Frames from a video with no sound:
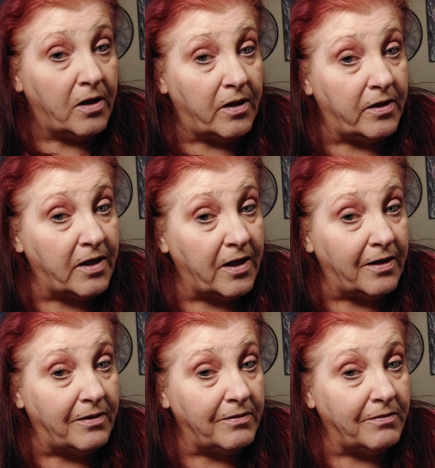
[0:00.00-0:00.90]
And
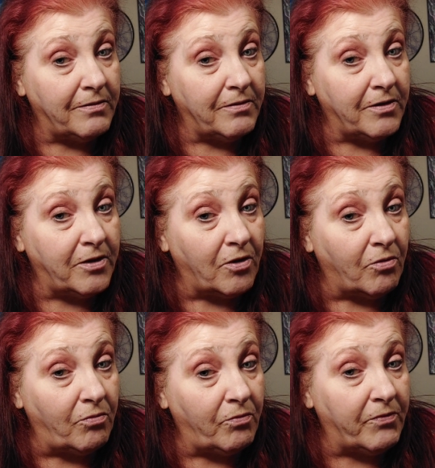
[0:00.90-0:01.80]
then, you
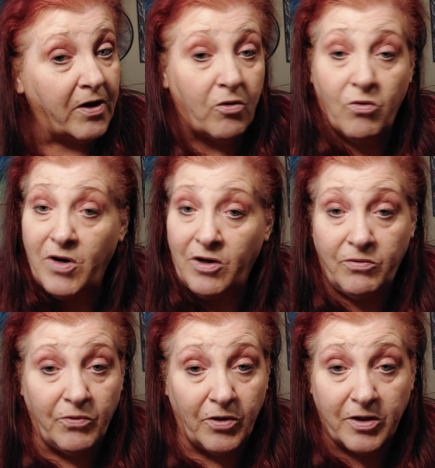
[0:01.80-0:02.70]
know, we've got a whole house
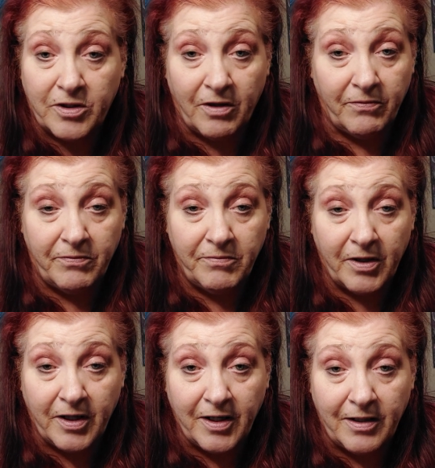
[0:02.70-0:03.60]
full of stuff
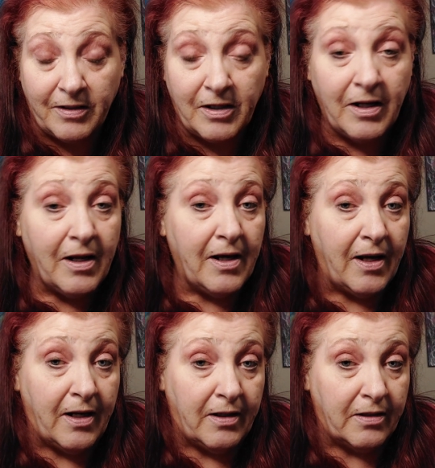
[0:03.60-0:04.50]
again.
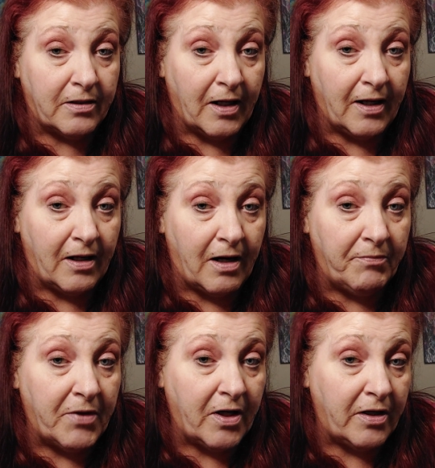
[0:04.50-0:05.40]
And it's like,
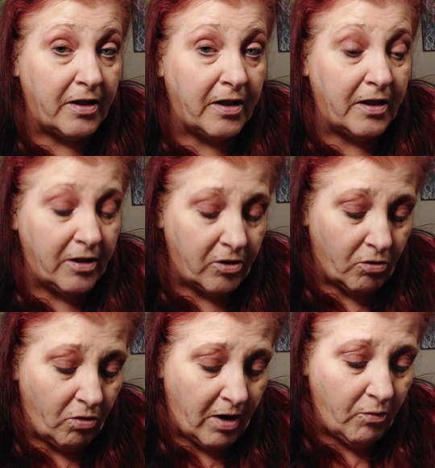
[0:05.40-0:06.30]
I'm not, you
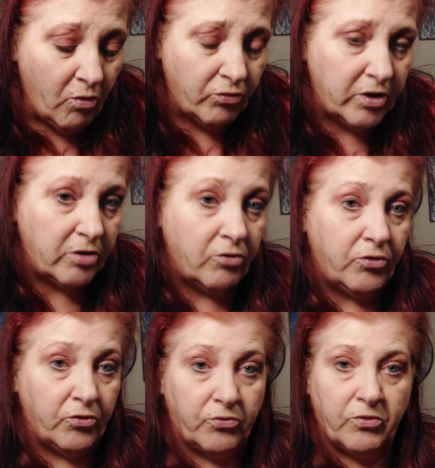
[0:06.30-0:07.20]
know, I won't just go
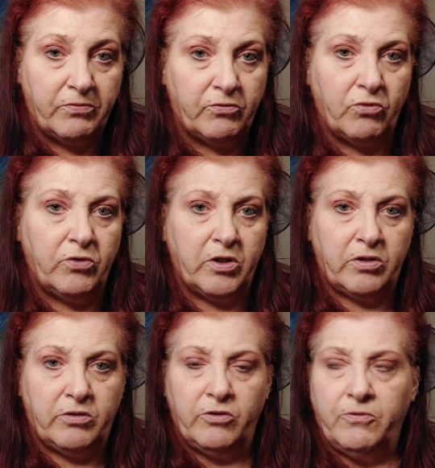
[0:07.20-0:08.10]
to a thrift store
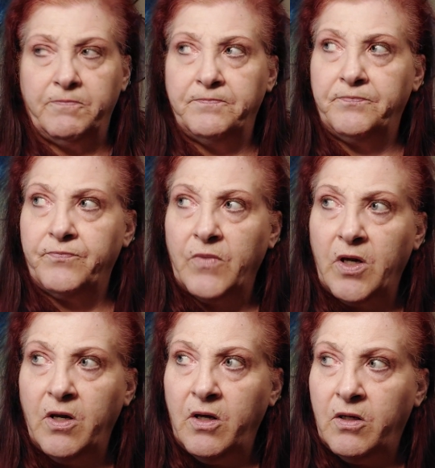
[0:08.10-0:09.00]
just to
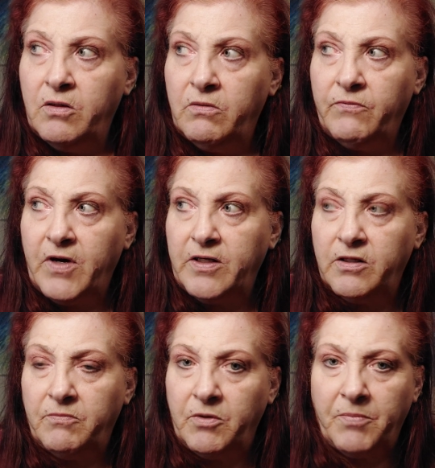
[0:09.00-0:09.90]
find
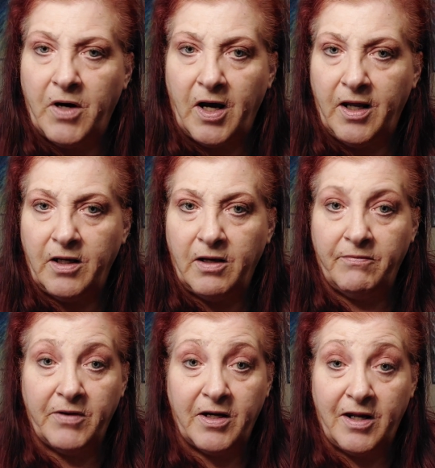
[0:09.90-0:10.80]
something to buy.
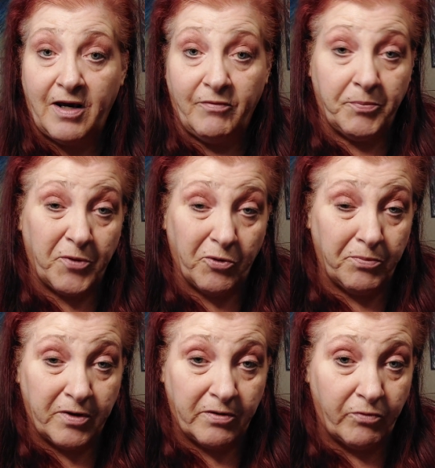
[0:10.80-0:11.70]
I've got to have a
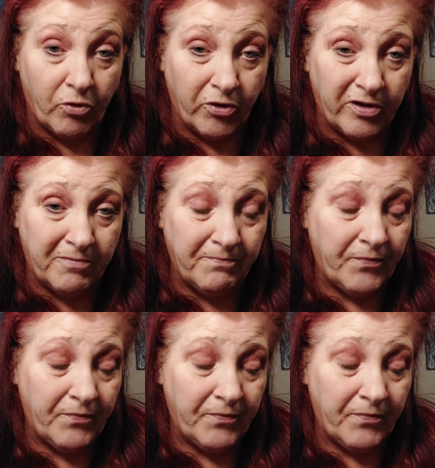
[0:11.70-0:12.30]
purpose for it.